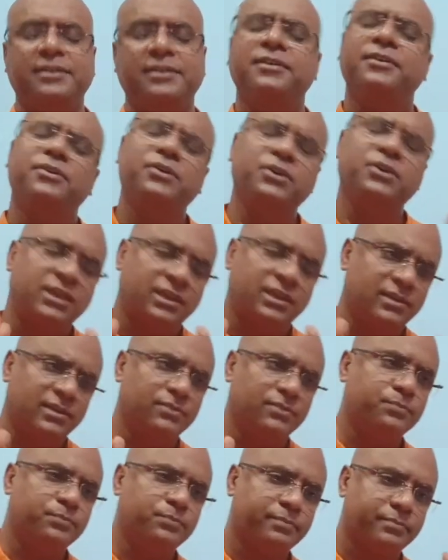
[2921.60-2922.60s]
Okay,
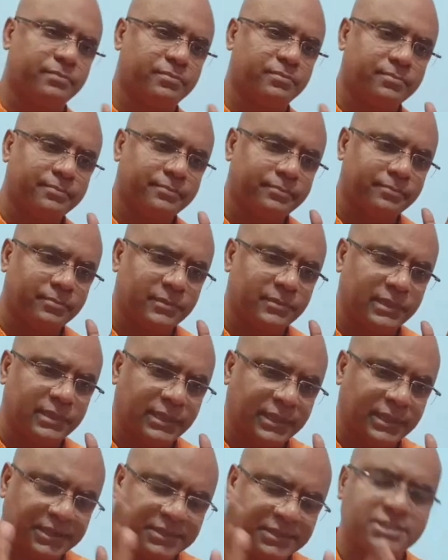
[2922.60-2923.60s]

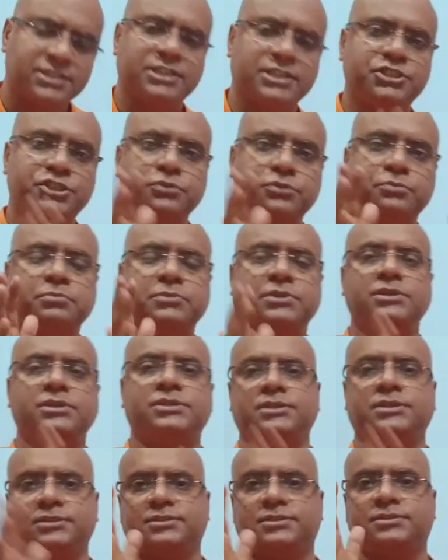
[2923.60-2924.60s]
let us assume this
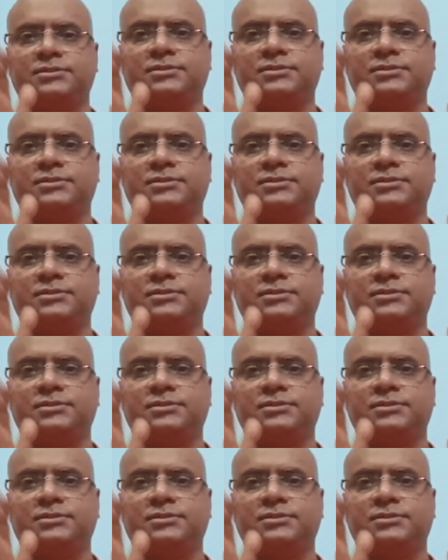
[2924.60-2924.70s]
is.